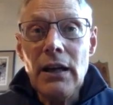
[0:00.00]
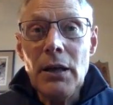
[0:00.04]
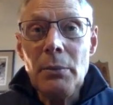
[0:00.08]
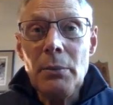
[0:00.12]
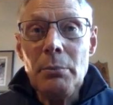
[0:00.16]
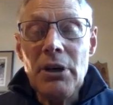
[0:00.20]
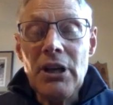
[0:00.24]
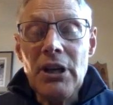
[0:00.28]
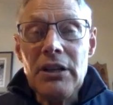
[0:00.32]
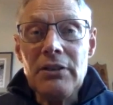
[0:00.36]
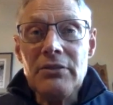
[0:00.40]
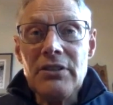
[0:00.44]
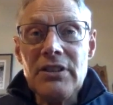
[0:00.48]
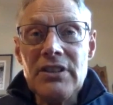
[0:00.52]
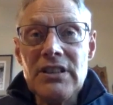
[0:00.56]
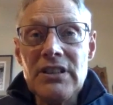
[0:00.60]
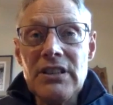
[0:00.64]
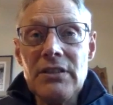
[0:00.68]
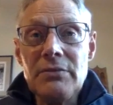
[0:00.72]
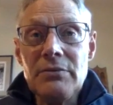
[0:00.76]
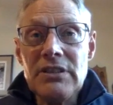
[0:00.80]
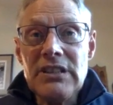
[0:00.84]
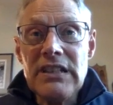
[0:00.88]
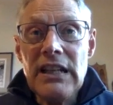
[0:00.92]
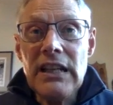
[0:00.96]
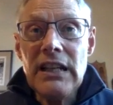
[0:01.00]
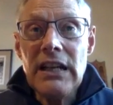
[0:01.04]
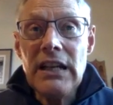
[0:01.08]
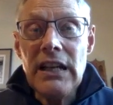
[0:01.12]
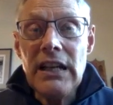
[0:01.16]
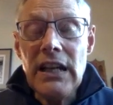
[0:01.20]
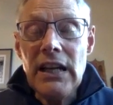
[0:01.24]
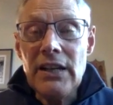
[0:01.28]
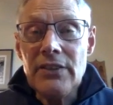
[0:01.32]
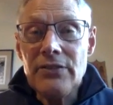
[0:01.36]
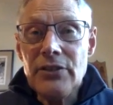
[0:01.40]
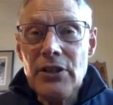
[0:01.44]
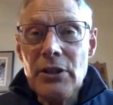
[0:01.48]
But it was getting
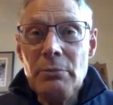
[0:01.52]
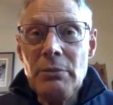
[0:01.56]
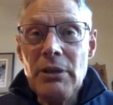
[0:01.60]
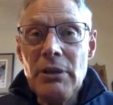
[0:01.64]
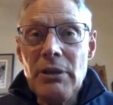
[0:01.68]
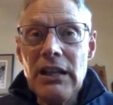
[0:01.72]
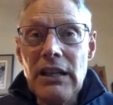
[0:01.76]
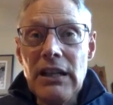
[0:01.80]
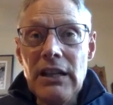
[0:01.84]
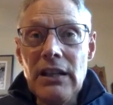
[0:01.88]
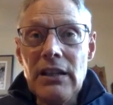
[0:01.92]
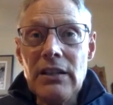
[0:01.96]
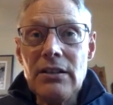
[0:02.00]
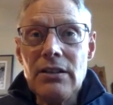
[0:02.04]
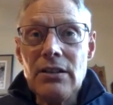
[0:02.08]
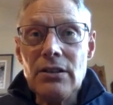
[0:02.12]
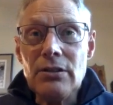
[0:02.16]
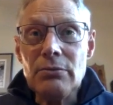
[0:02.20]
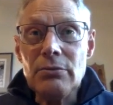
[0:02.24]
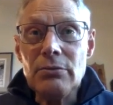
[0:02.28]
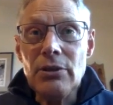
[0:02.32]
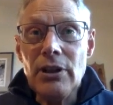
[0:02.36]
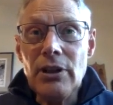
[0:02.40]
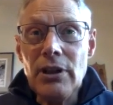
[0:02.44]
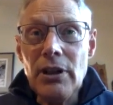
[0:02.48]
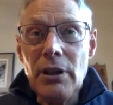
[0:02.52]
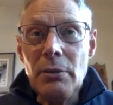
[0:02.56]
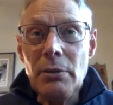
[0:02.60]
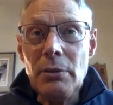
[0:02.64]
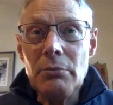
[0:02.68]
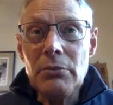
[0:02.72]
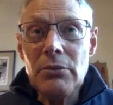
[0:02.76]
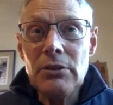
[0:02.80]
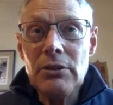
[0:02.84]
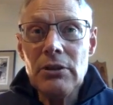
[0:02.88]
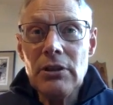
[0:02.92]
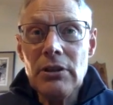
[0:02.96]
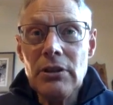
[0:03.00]
everybody into the
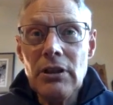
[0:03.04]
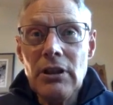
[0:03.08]
room